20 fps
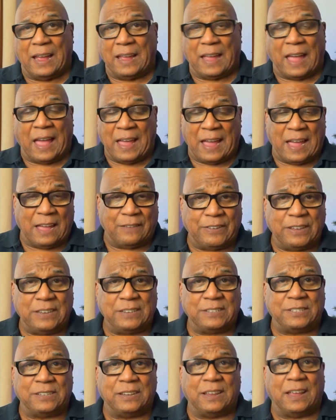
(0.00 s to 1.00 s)
I have
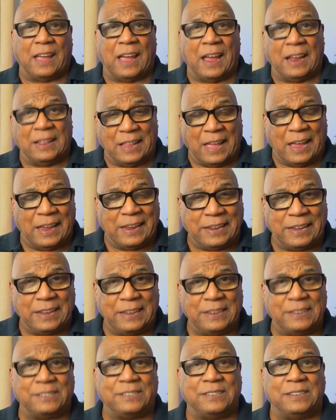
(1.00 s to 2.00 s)
it, I like
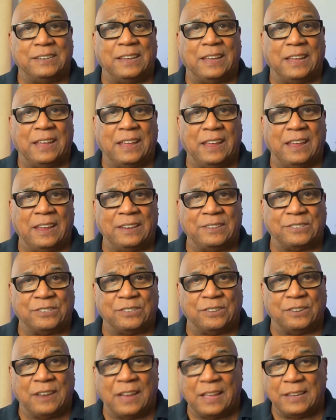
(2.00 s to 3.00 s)
it, it's
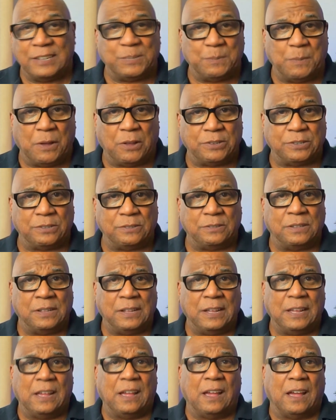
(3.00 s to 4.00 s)
a nice model.
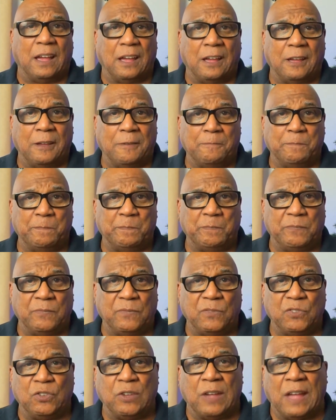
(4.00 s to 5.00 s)

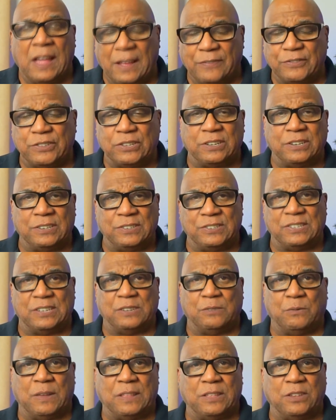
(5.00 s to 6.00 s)
You have to
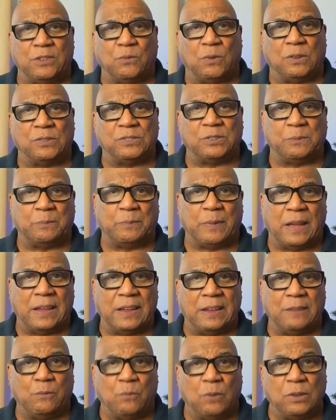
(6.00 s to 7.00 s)
consider whether you want to buy
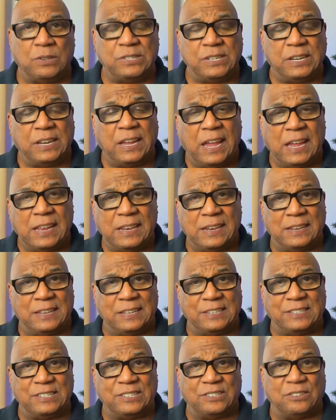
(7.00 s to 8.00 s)
it. Once again,
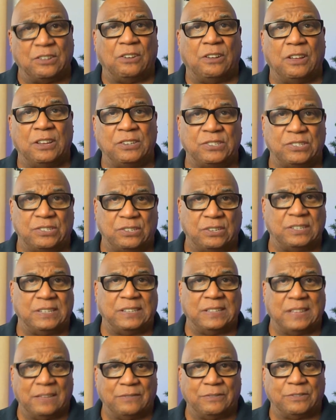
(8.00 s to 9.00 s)
this is not a study
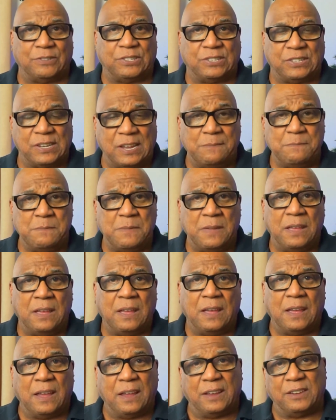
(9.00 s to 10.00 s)
level sim.
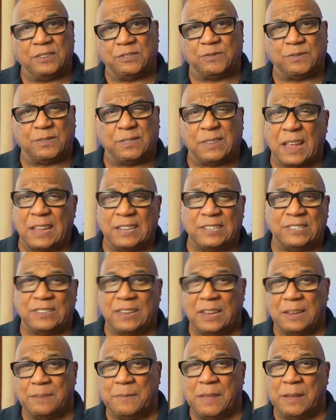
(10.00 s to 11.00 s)
I'd
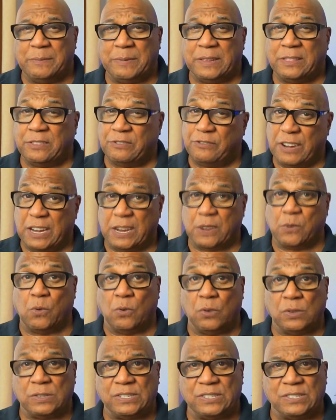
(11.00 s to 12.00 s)
say maybe
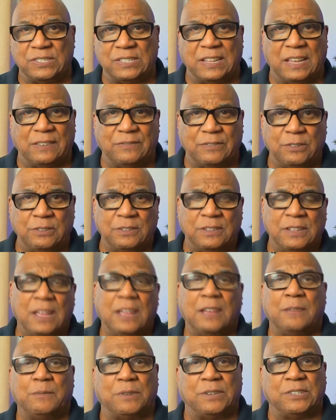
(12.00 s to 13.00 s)
3/4 level,
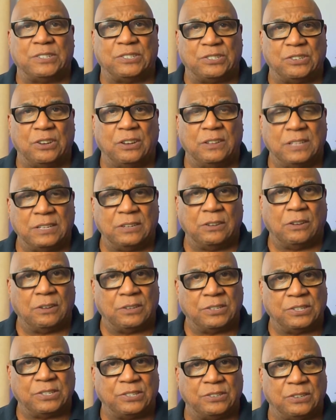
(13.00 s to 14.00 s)
but it's certainly not
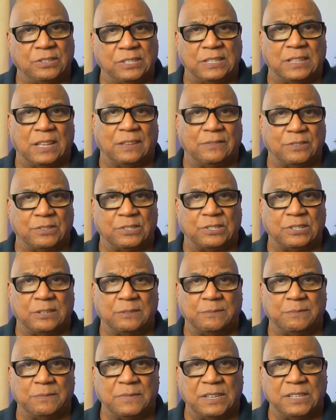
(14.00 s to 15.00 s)
a study level
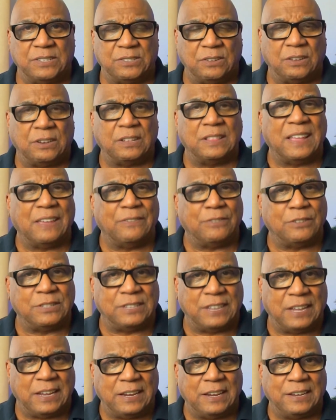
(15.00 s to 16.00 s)
sim. It's not a level
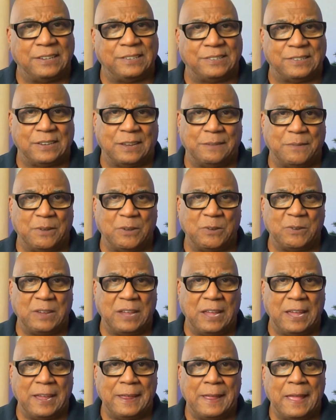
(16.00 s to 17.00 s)
D sim,
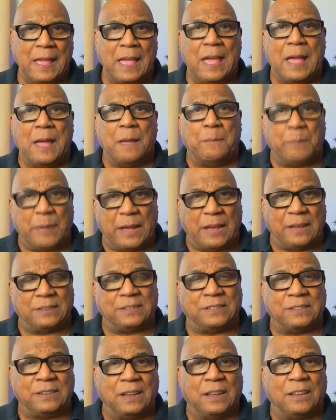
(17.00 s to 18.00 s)
okay?
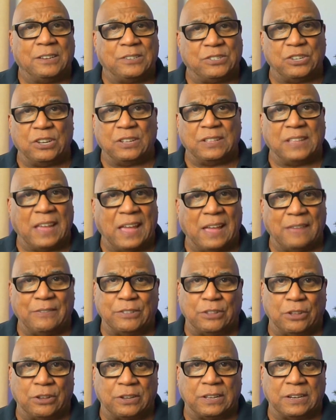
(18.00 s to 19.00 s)
But certainly have a
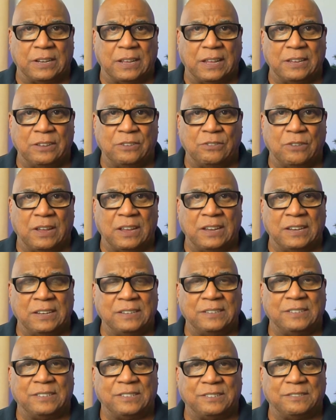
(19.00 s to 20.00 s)
look at it. You know,
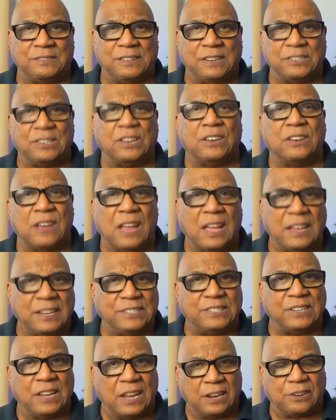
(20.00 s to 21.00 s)
it's a
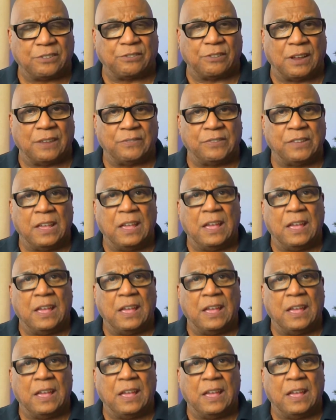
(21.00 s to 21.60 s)
nice aircraft.